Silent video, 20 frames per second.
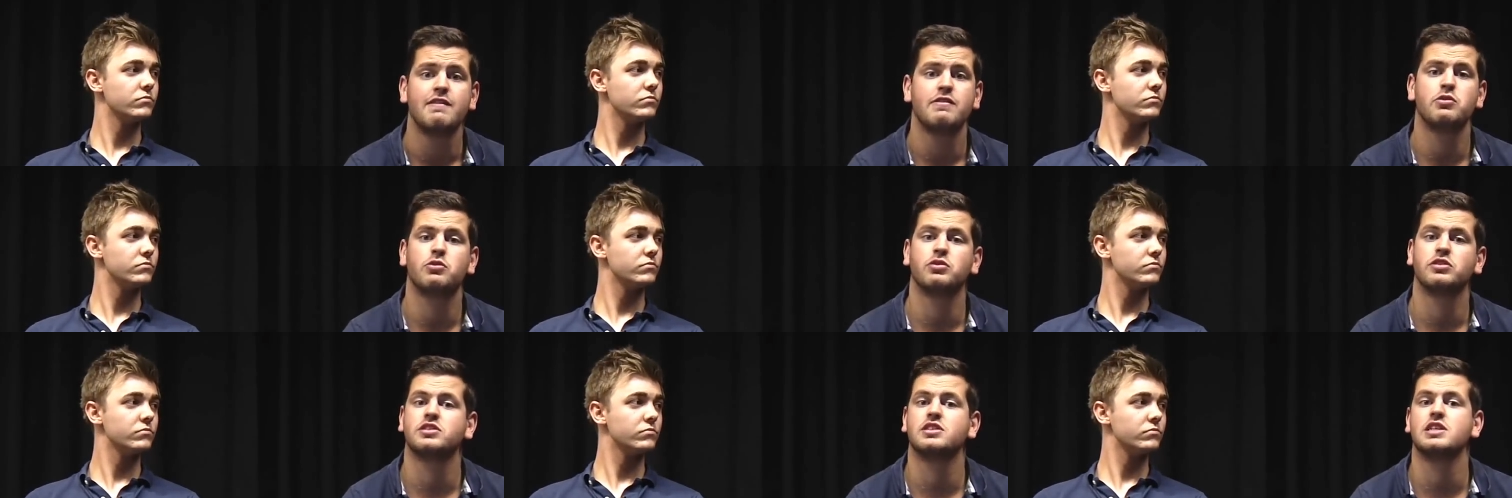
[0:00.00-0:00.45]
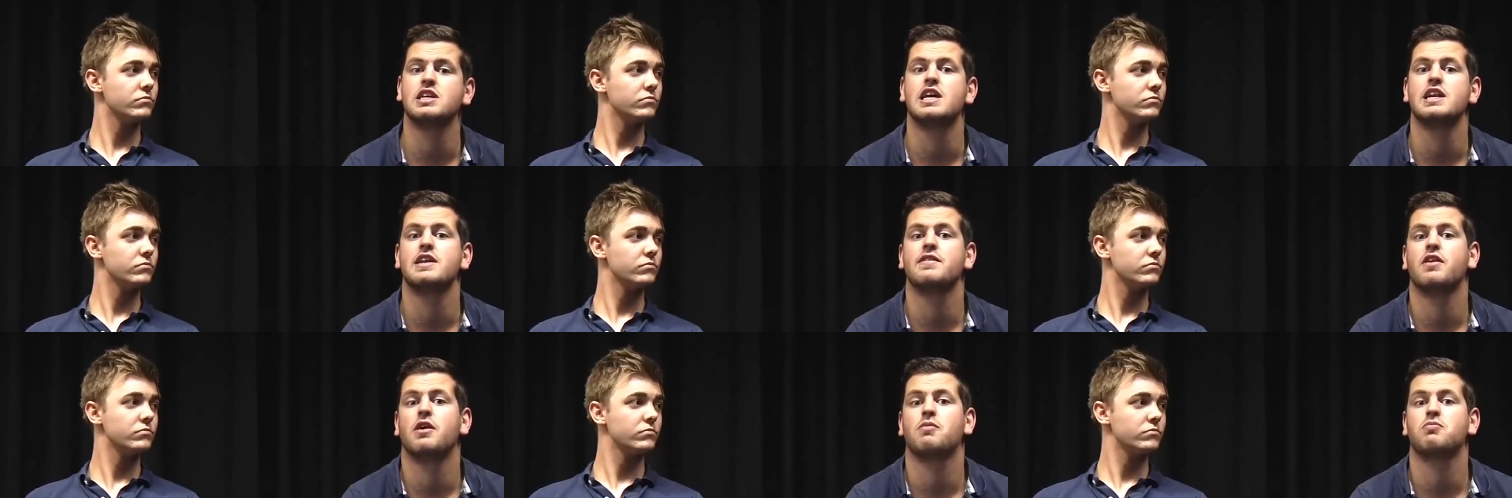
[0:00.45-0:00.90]
Speaker 1: If you want to see
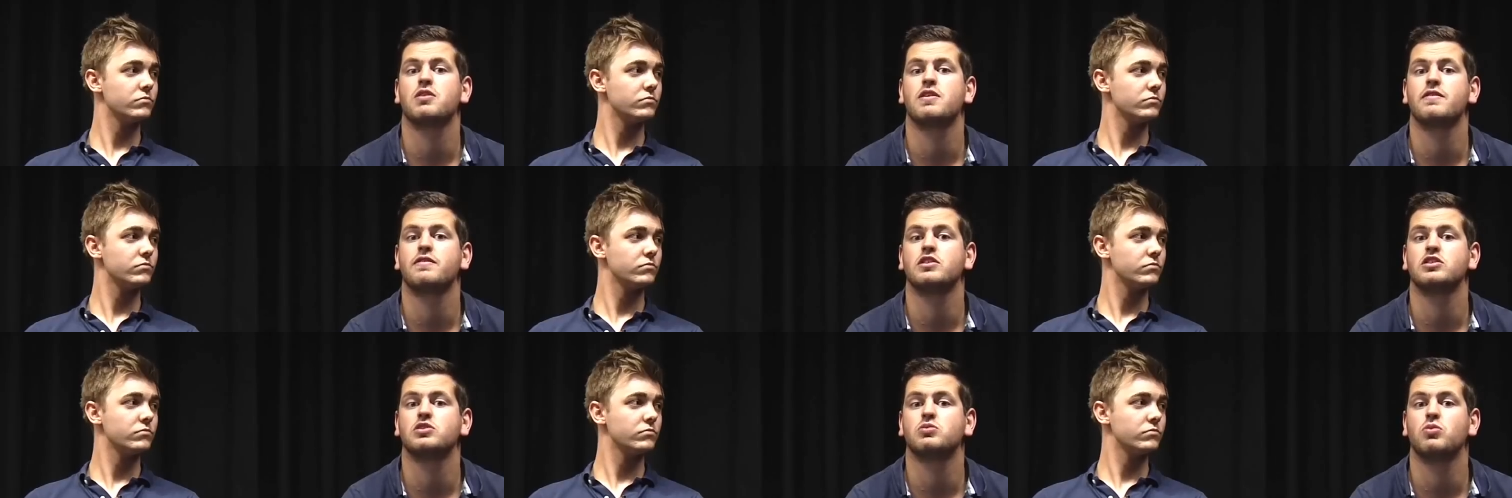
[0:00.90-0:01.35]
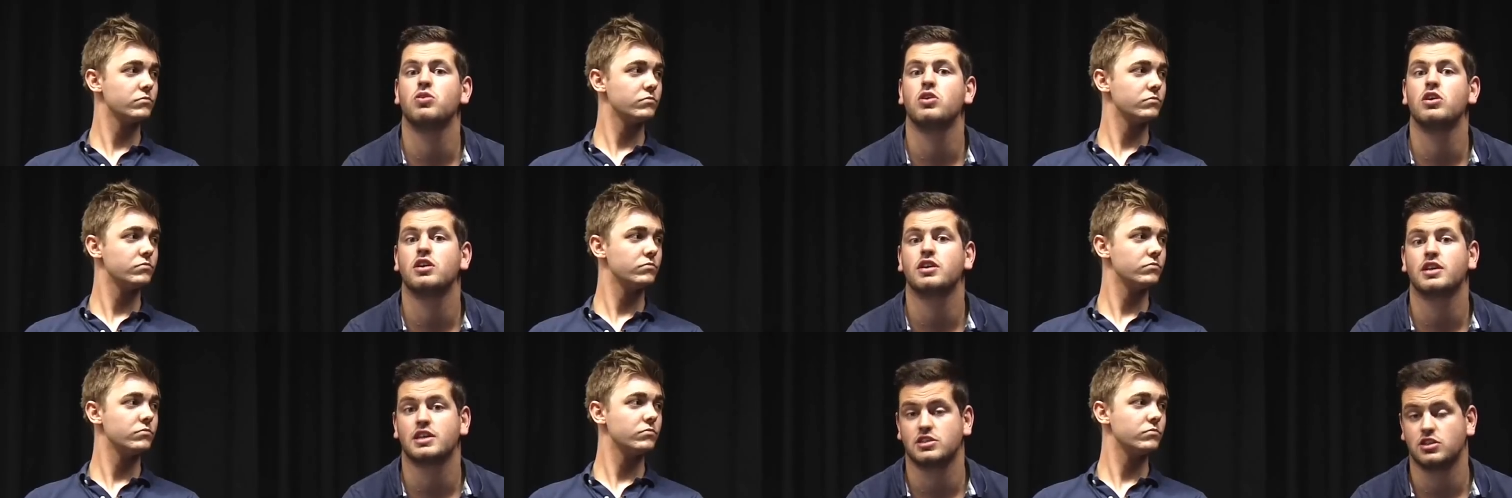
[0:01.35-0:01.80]
any of our previous
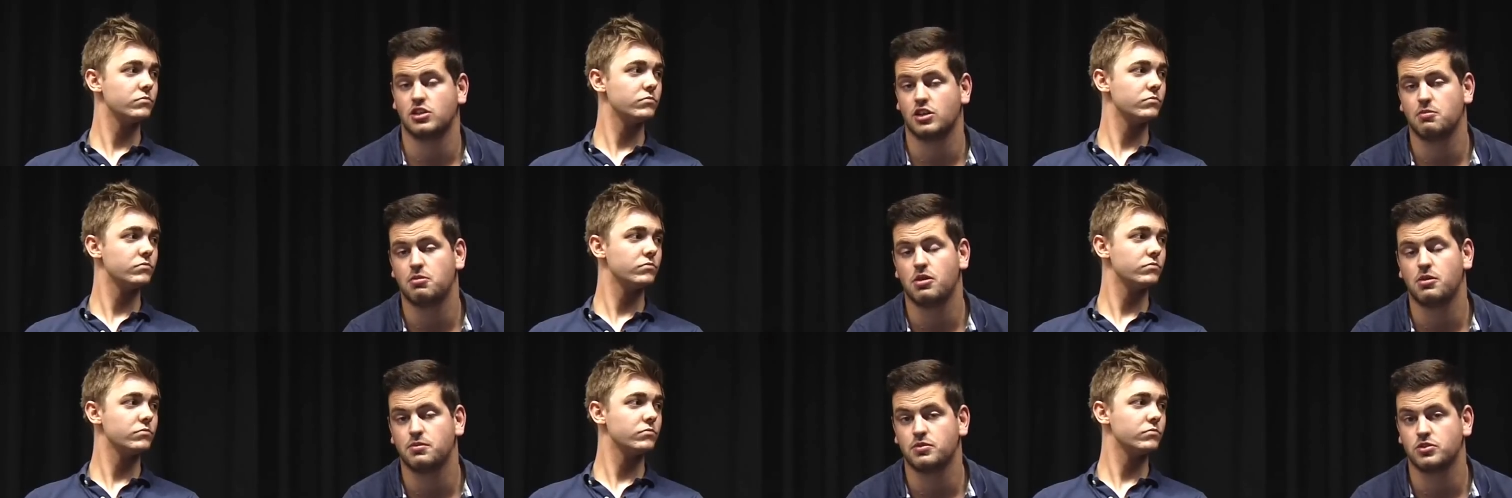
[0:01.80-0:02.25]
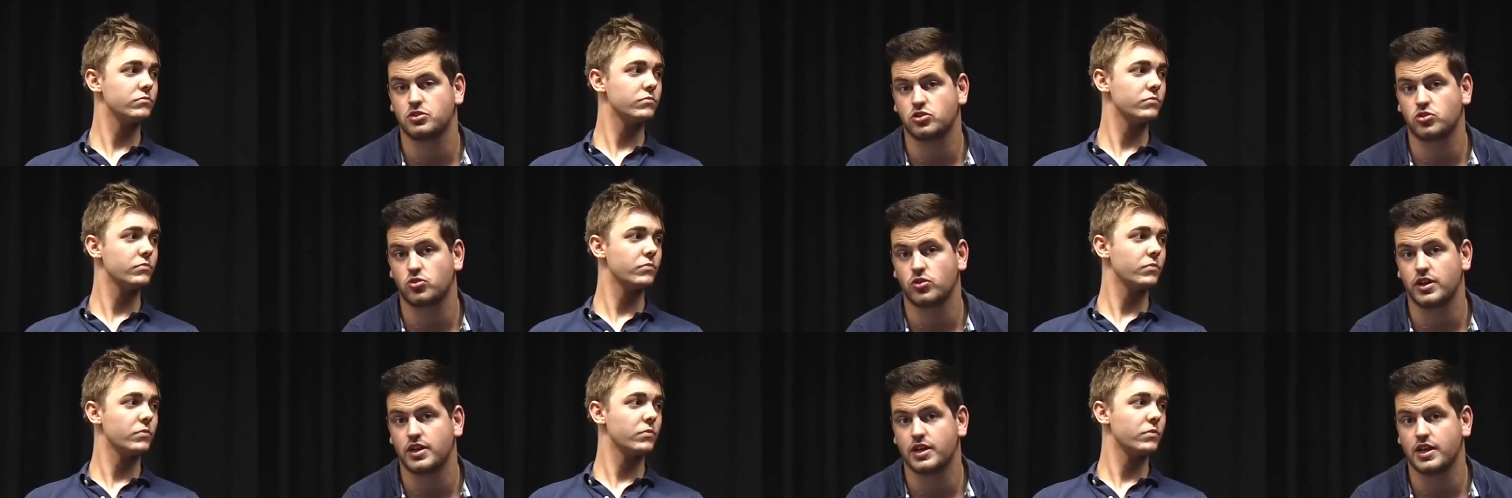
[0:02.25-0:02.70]
work, it's on the bottom of the
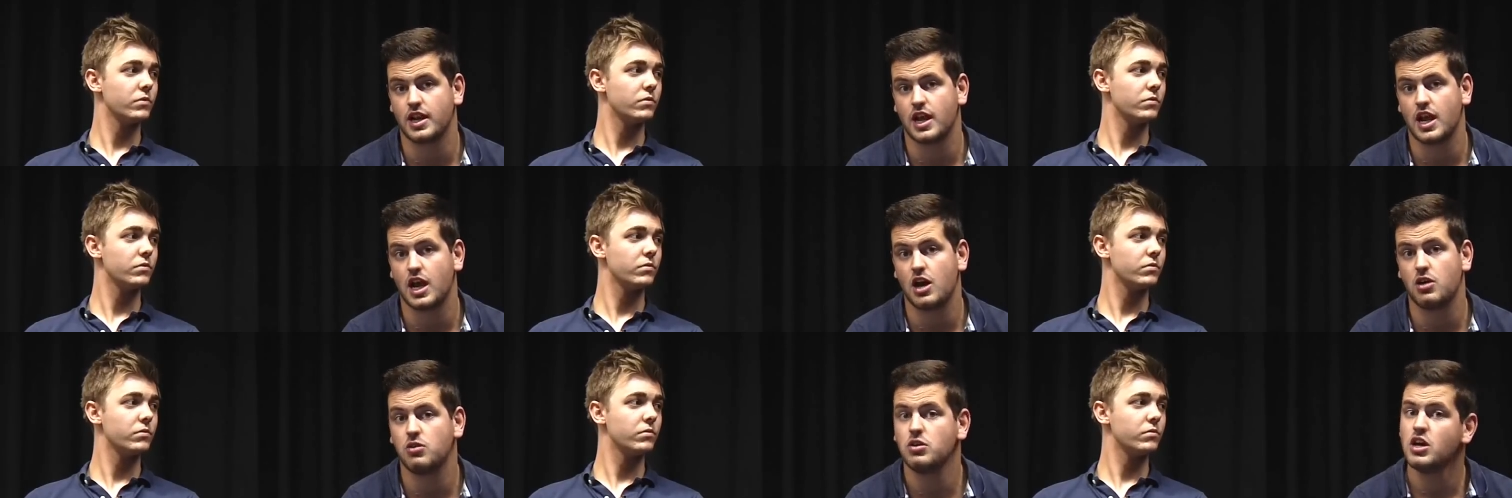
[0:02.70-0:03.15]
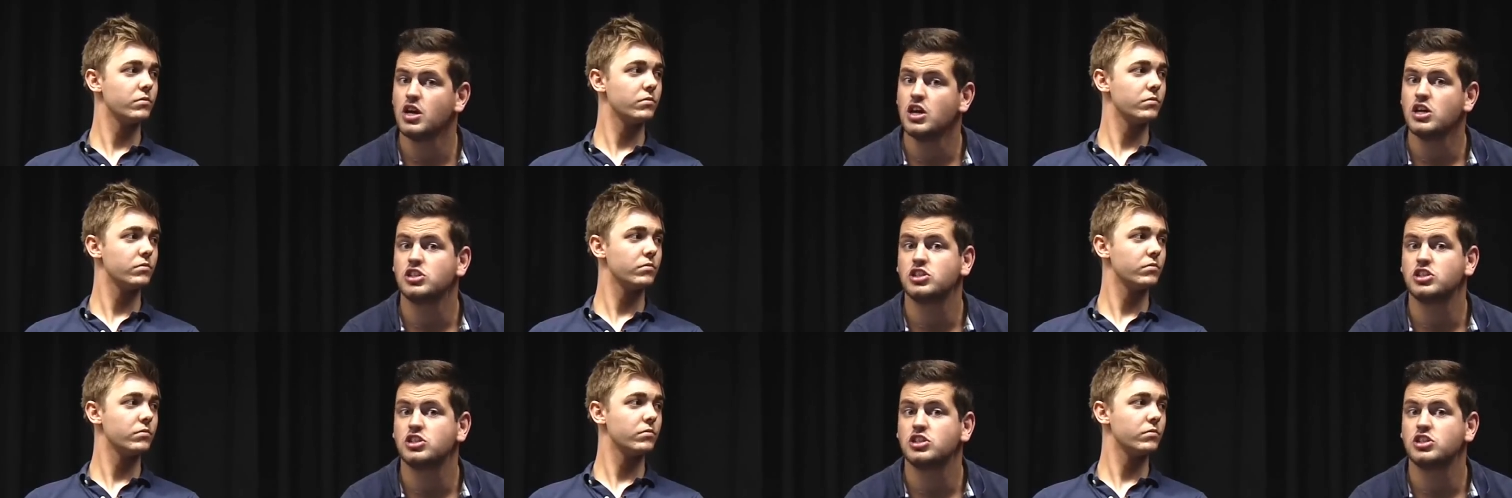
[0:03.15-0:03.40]
screen now.